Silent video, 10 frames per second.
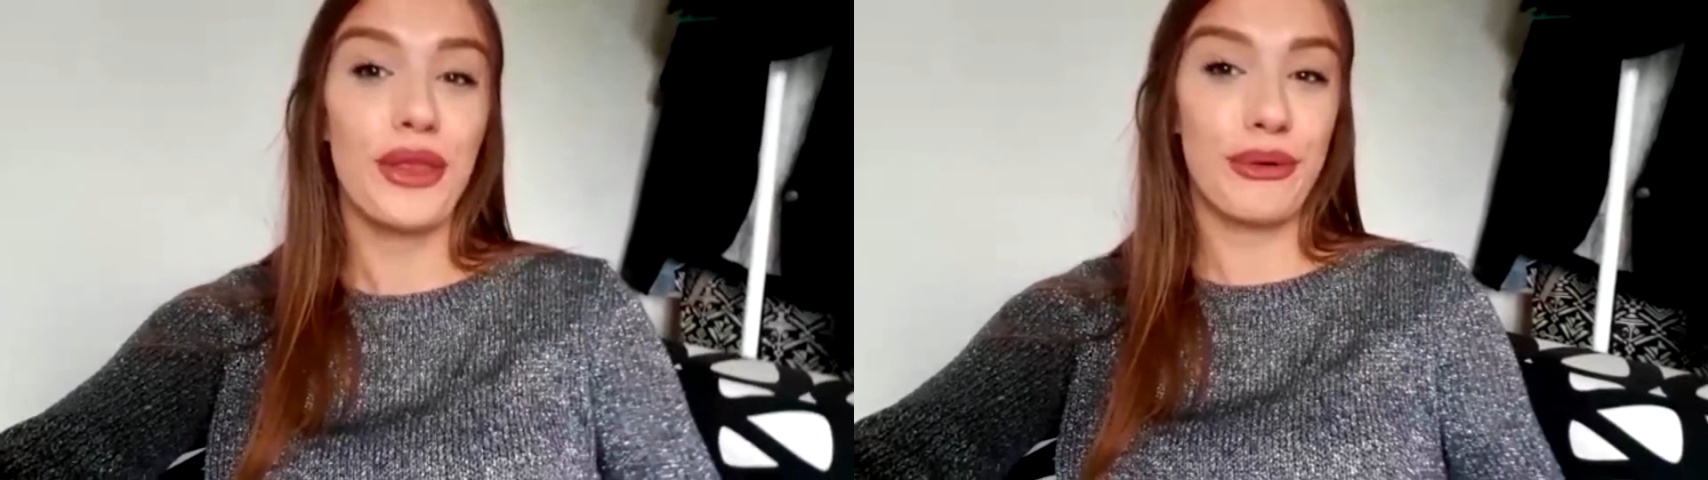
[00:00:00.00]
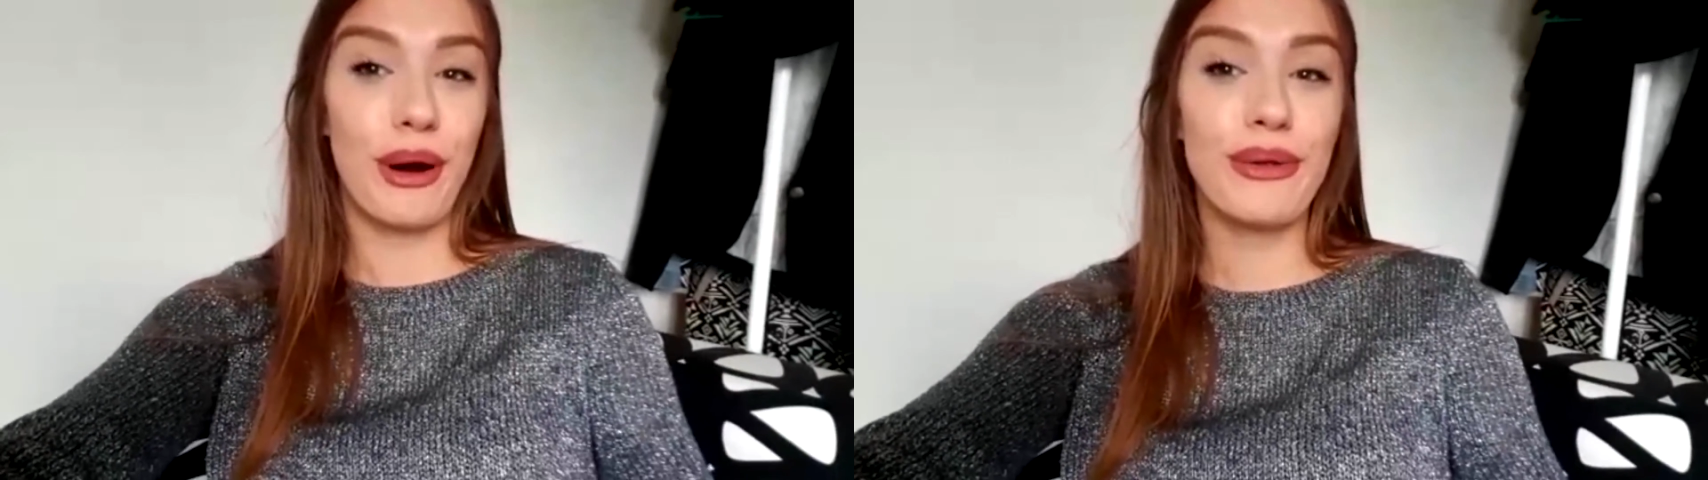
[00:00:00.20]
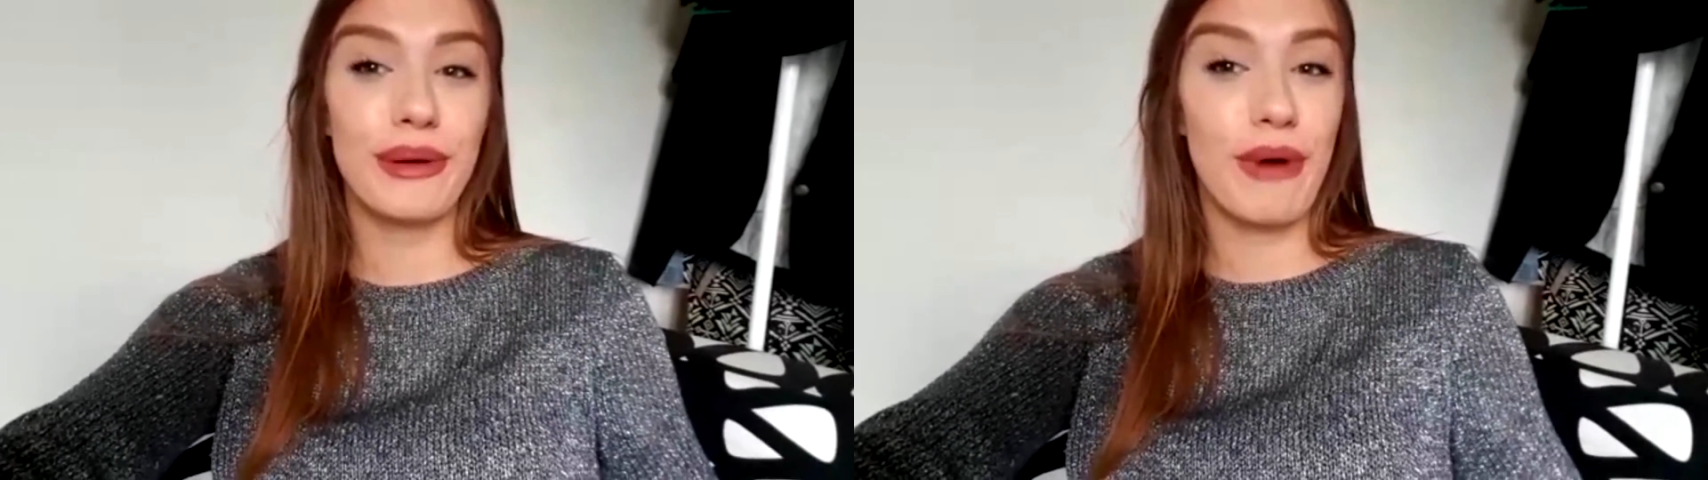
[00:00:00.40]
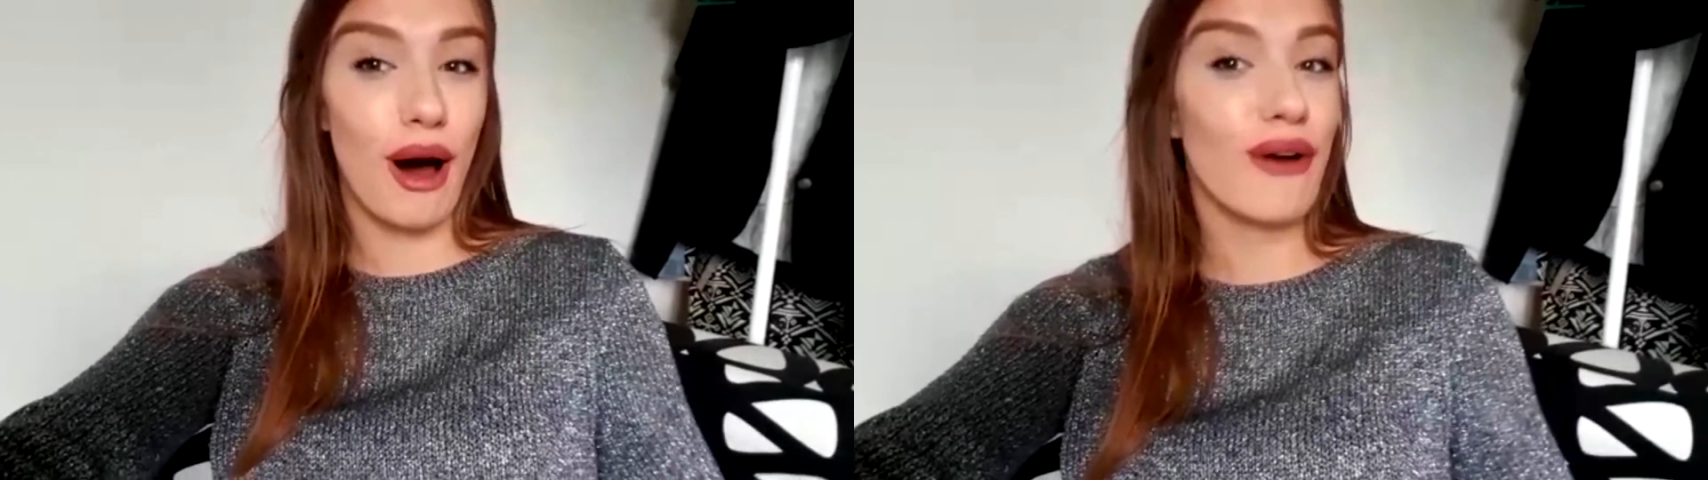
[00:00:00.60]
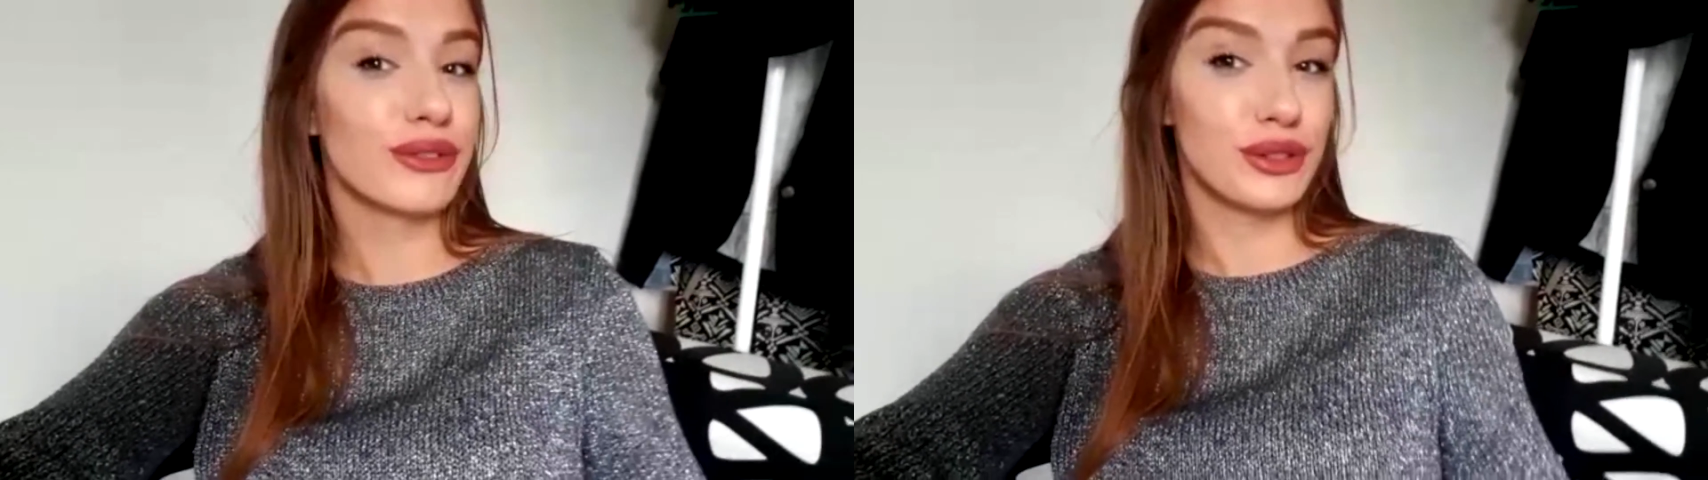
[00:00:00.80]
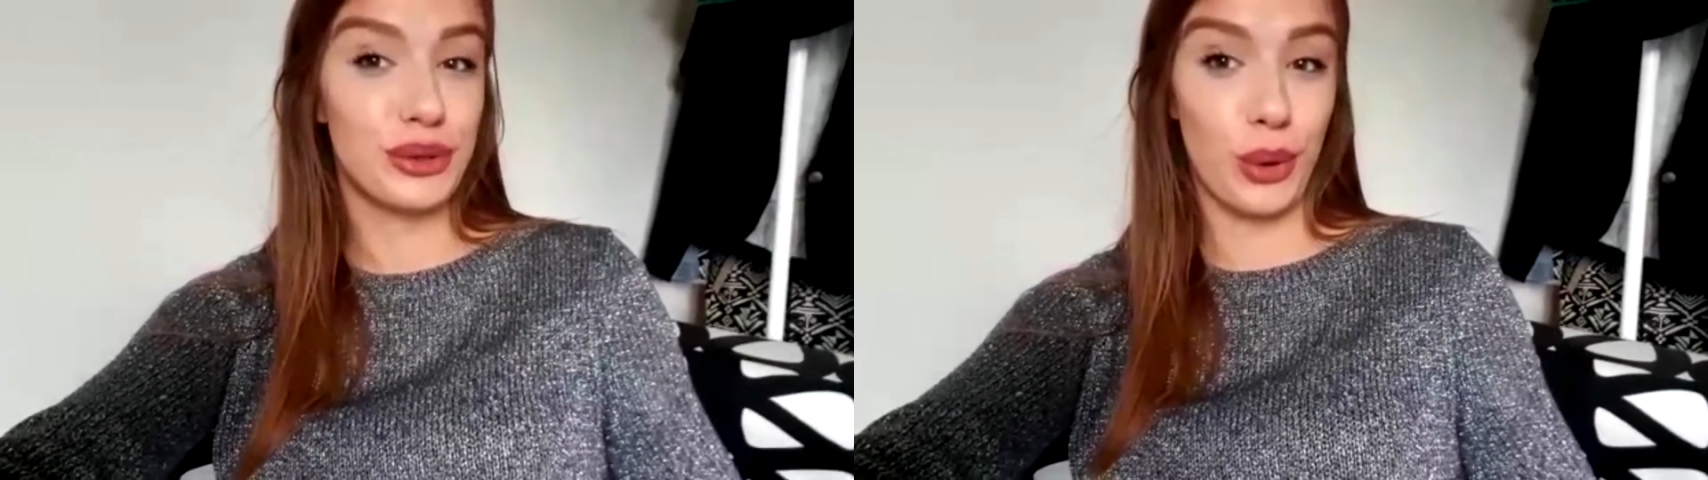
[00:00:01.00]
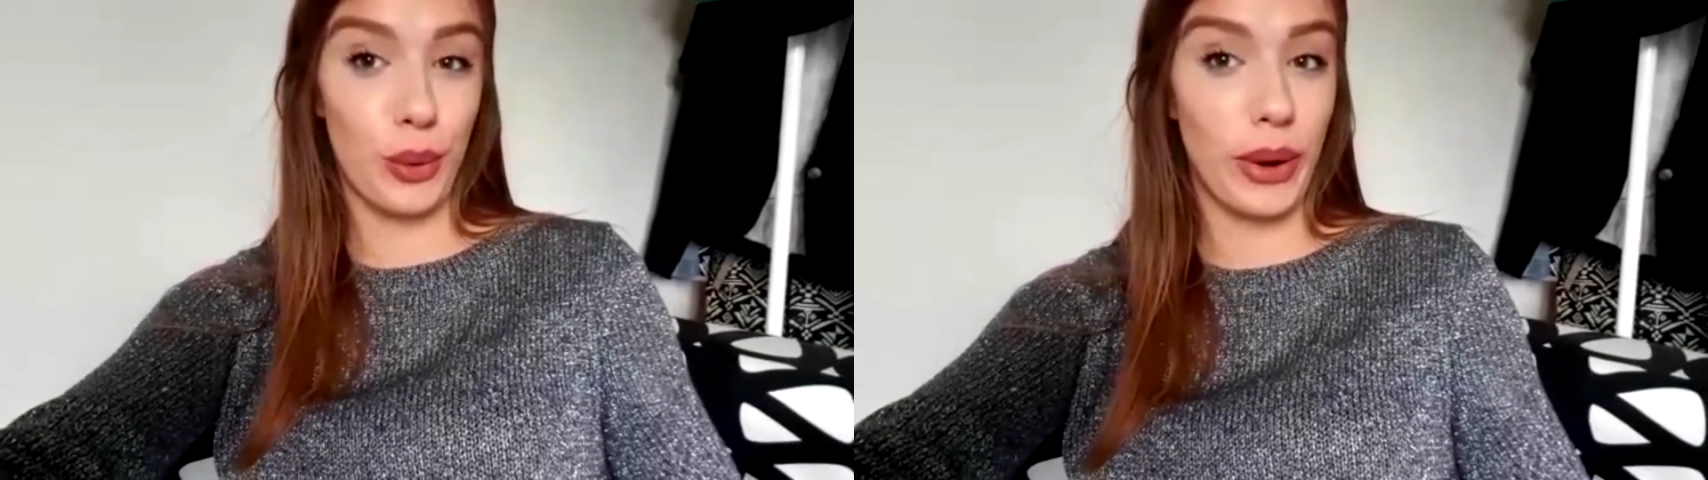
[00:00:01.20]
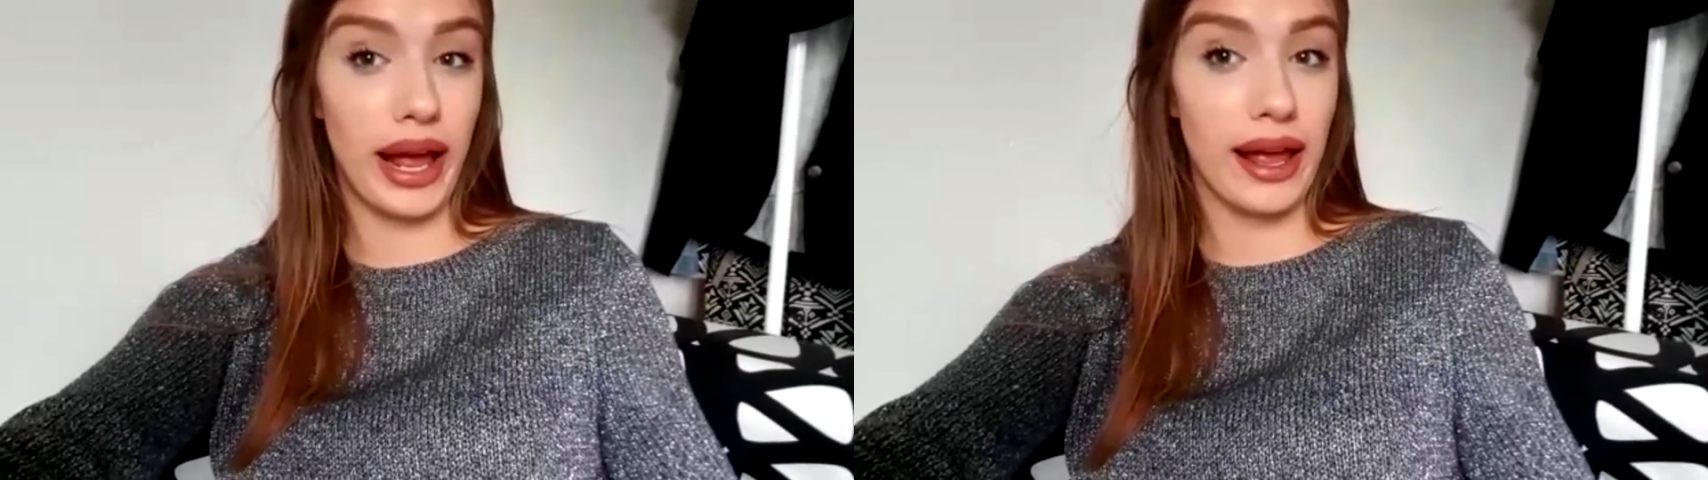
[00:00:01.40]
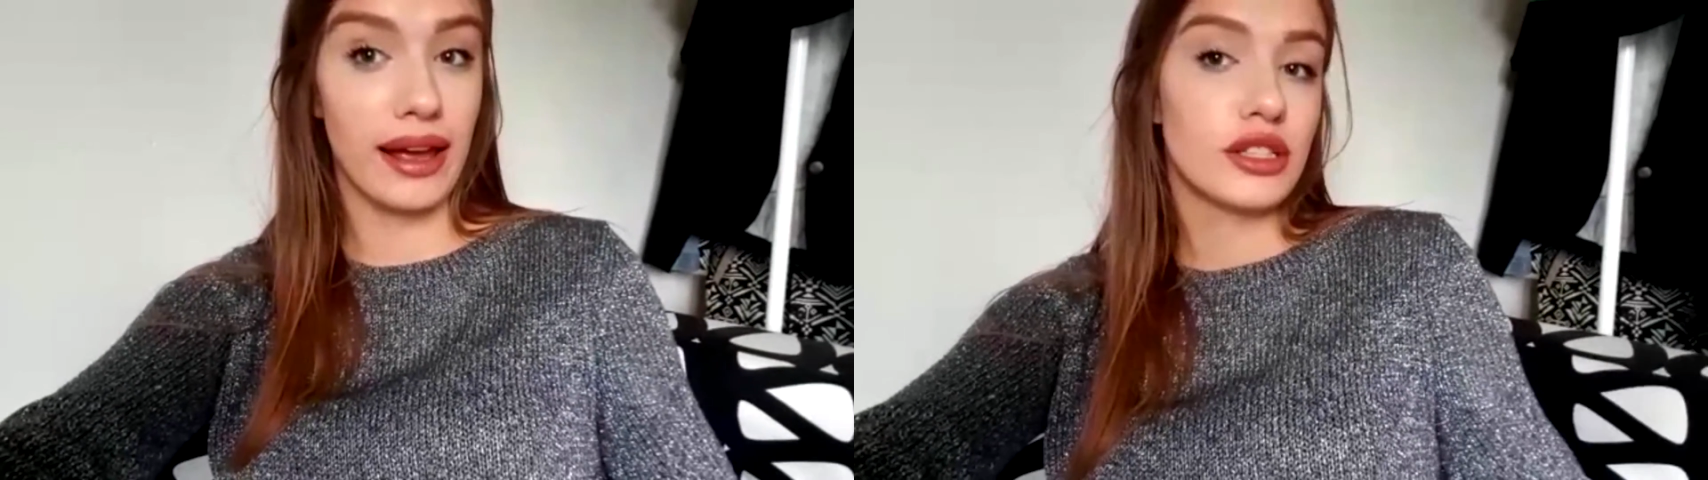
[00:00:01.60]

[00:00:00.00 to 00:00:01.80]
throw them off the doorway